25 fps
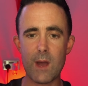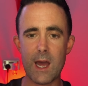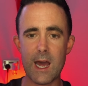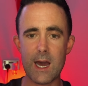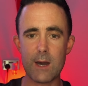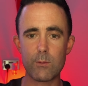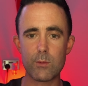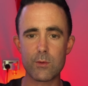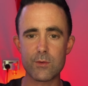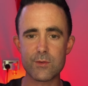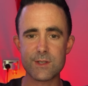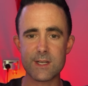
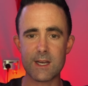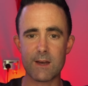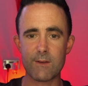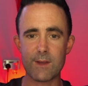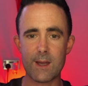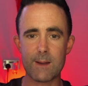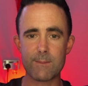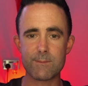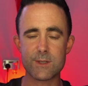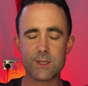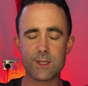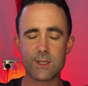How will
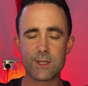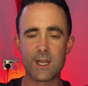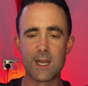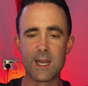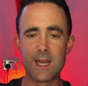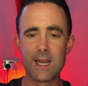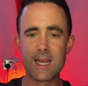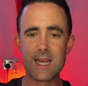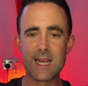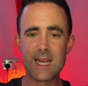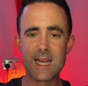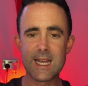Southampton
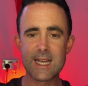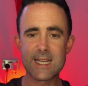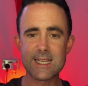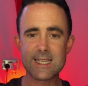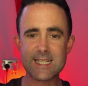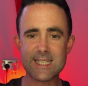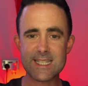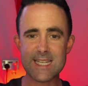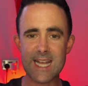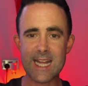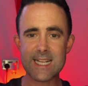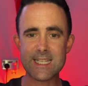
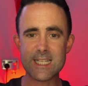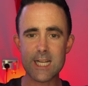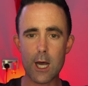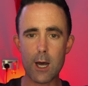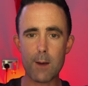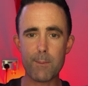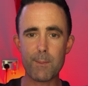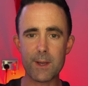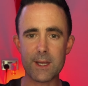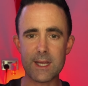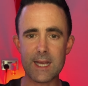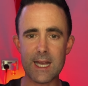set
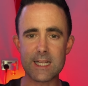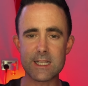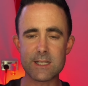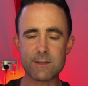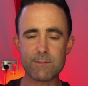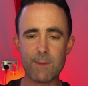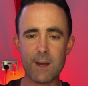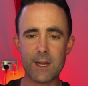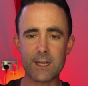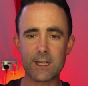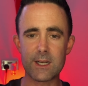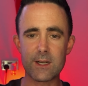up
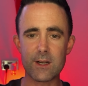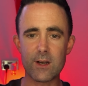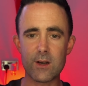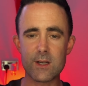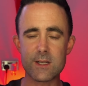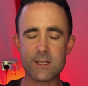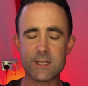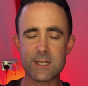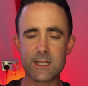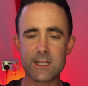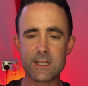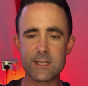against Man
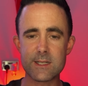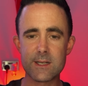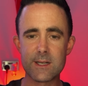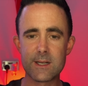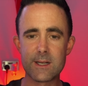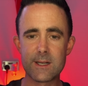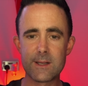United?